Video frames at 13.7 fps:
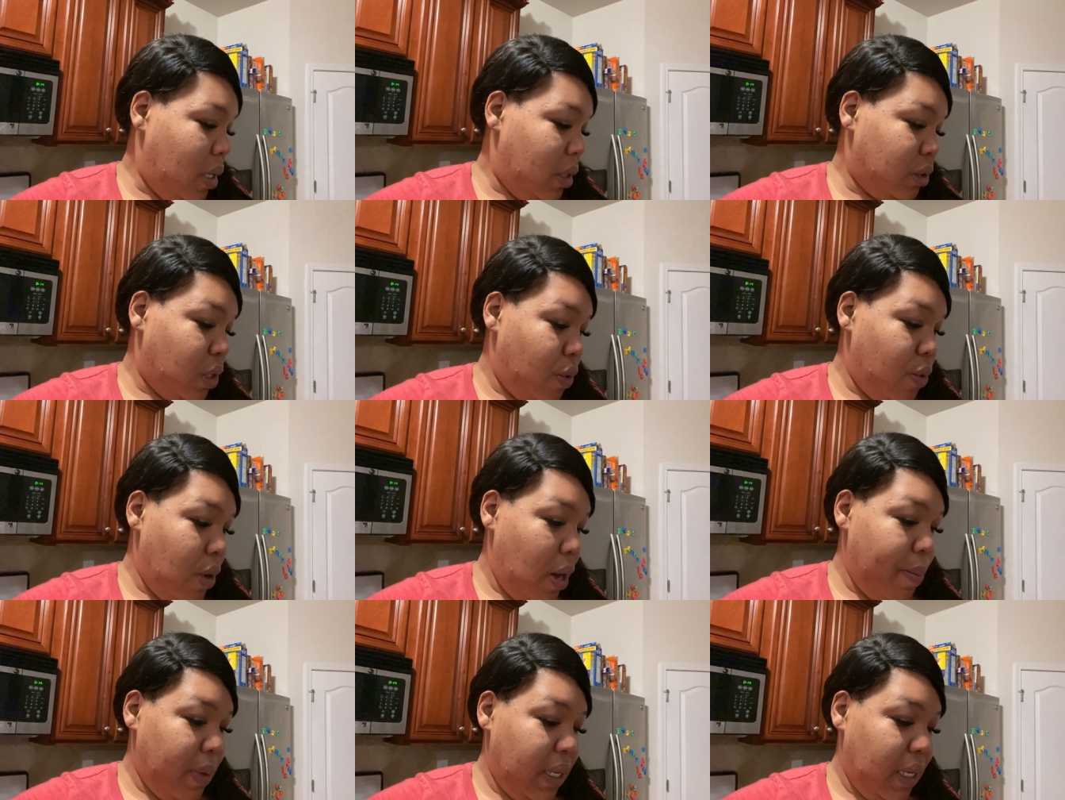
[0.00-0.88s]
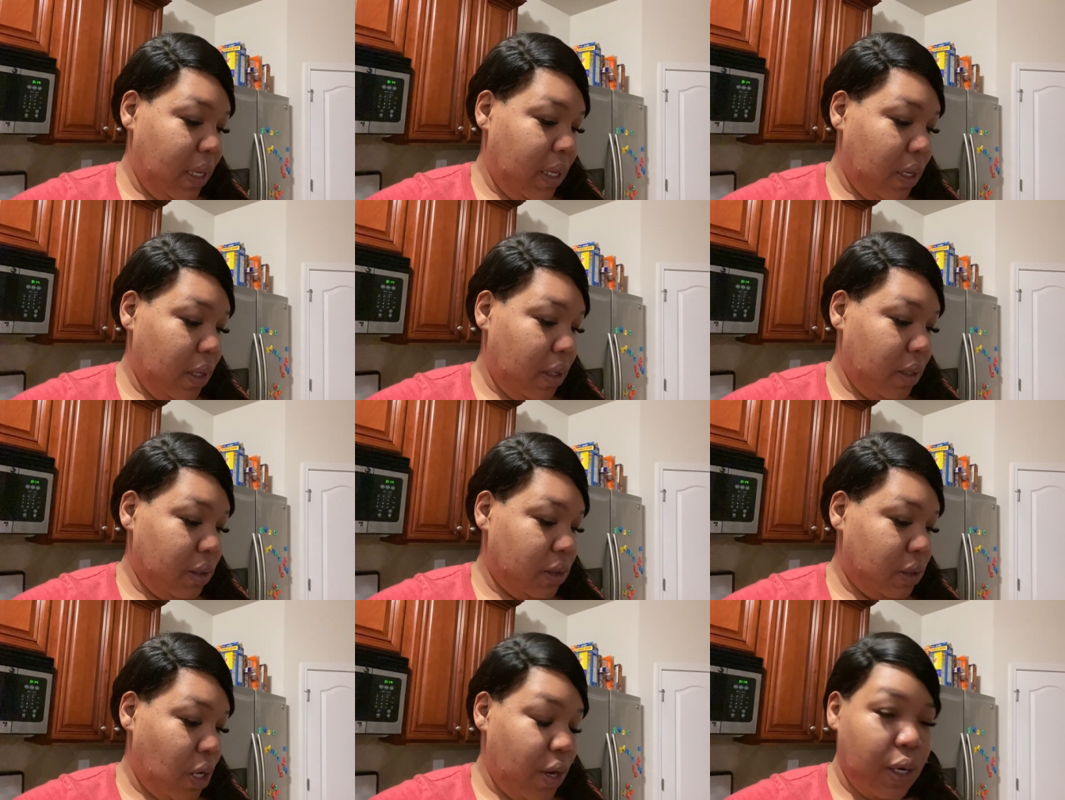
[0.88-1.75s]
So I'm gonna get
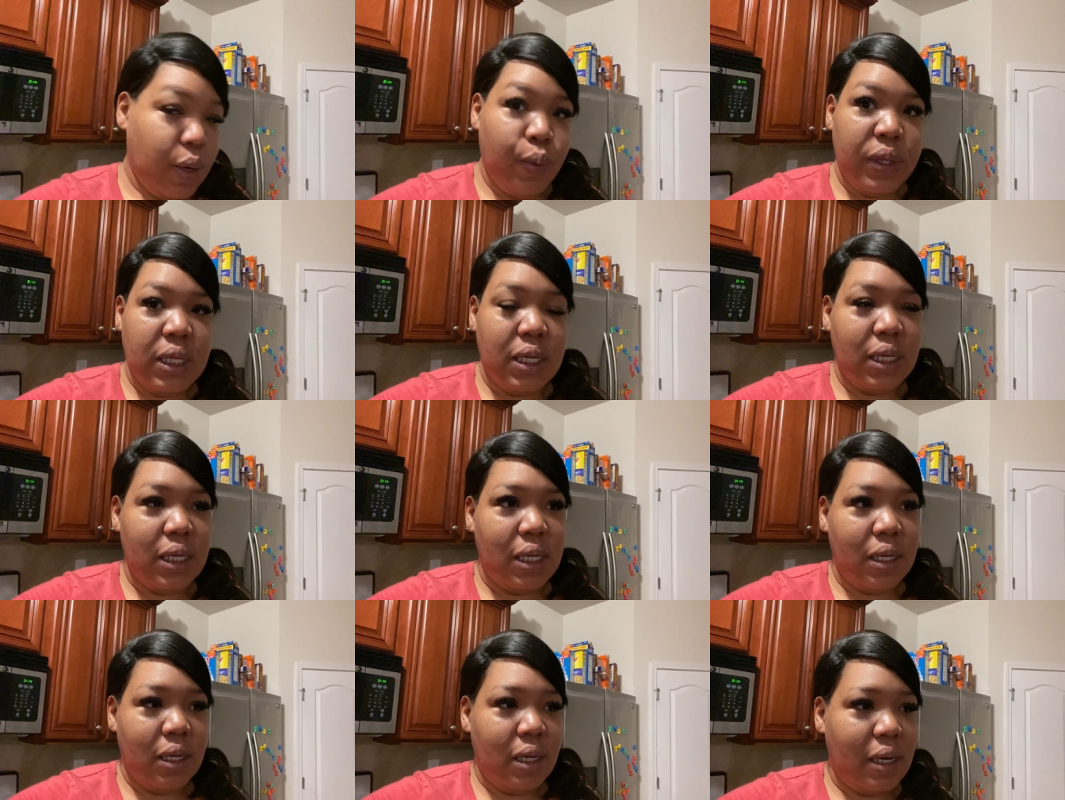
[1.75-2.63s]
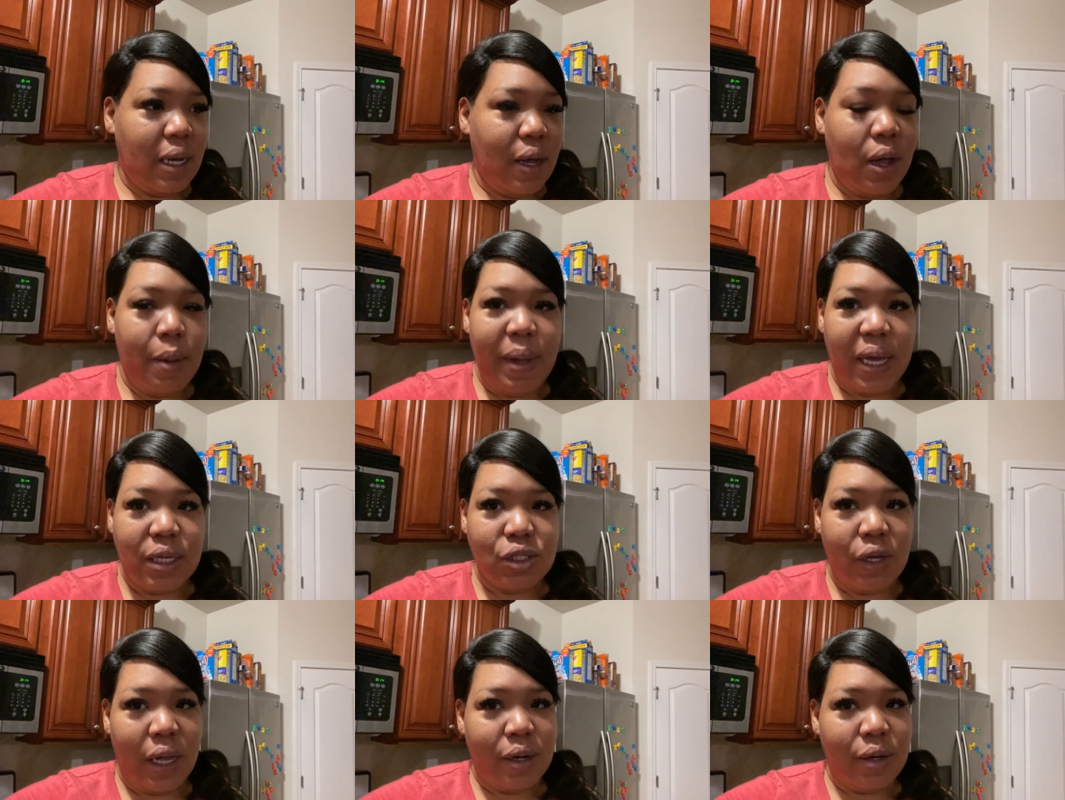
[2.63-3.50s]
started with the cooking and I'll come back and
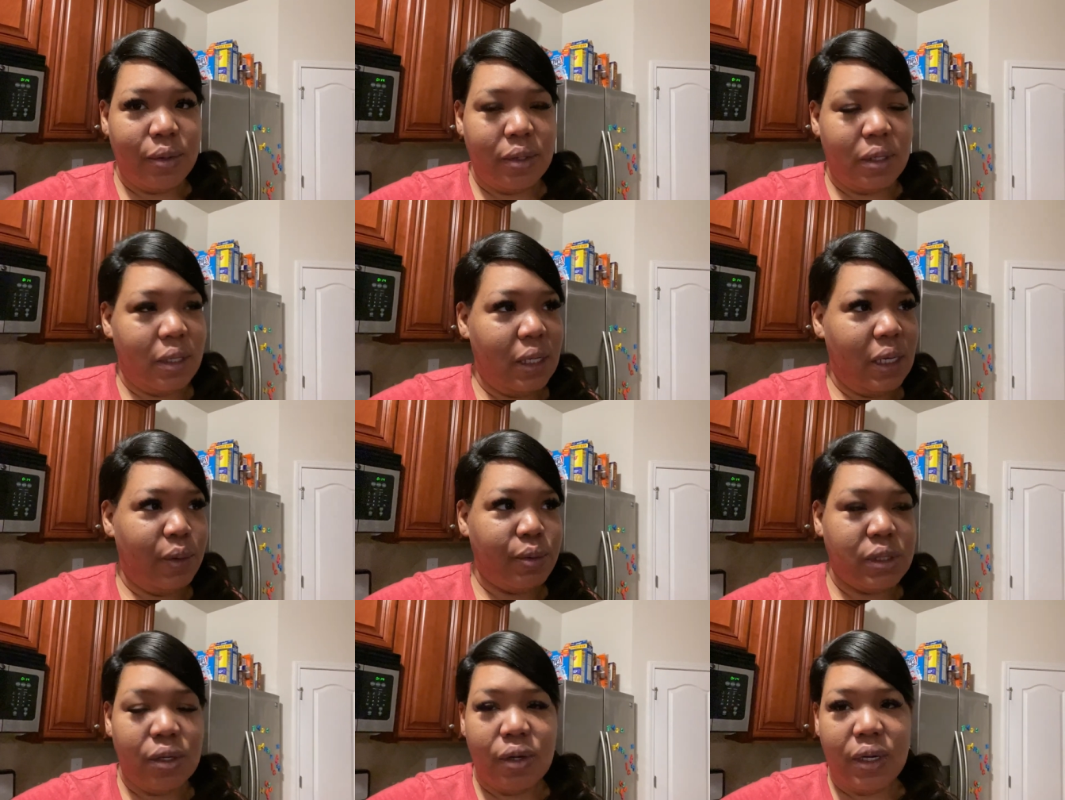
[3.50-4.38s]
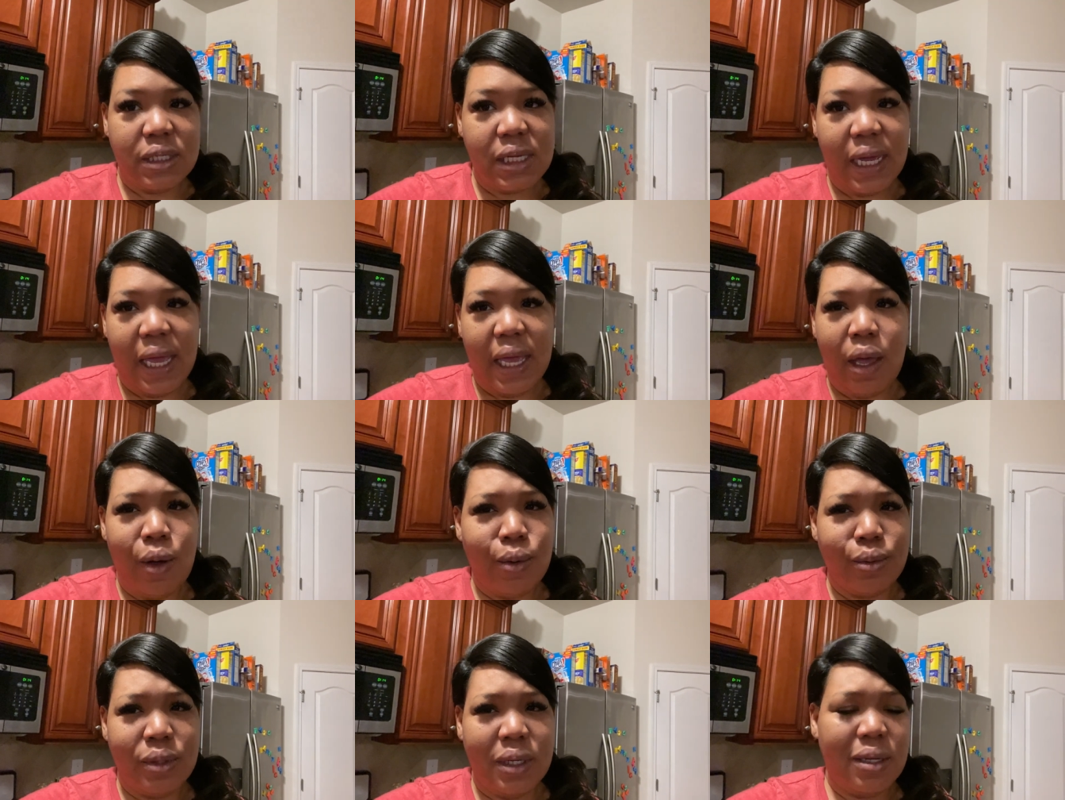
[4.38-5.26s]
show y'all the, the end result because I can't
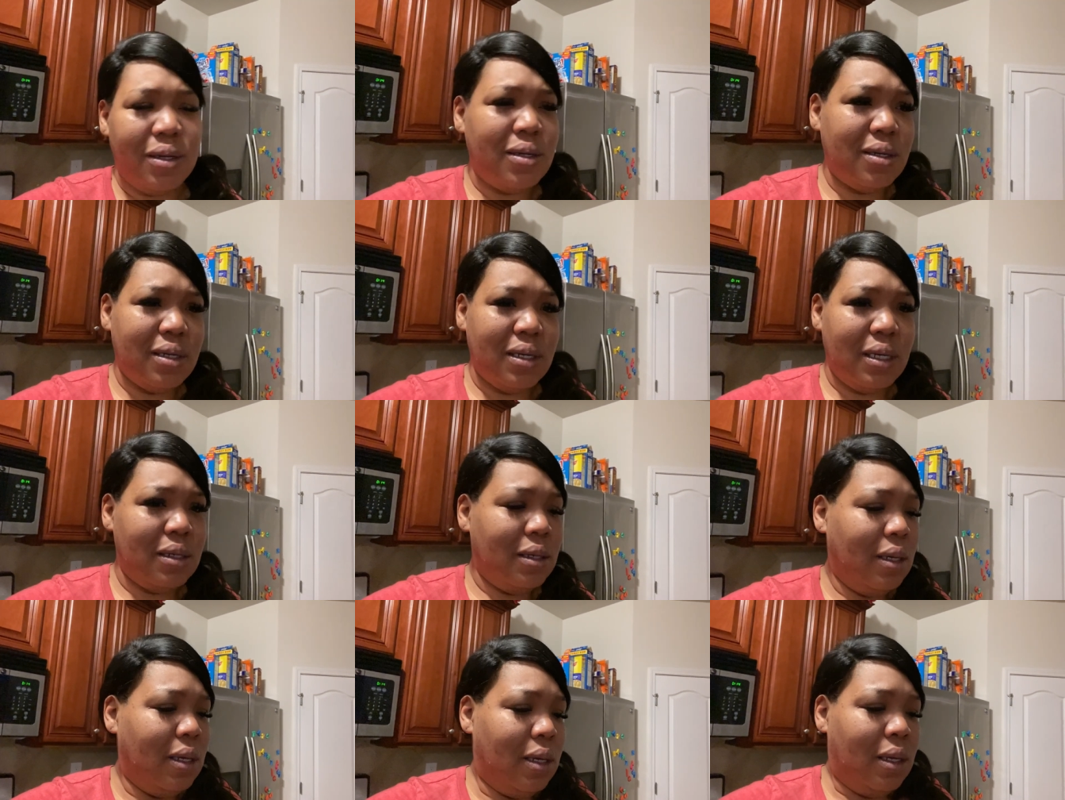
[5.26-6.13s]
hold and cook and